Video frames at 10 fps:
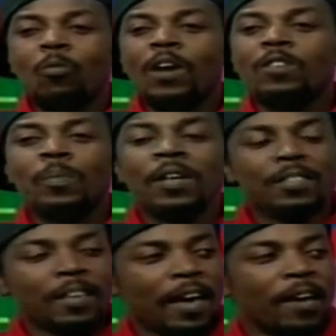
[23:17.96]
the worst
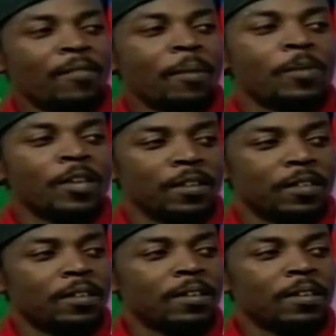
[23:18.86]
place I ever been.
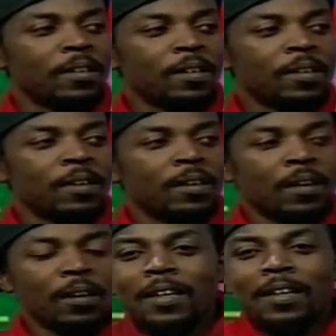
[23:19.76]
It's
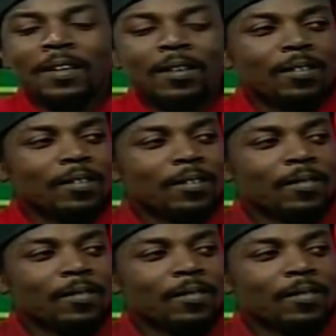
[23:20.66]
stranger than you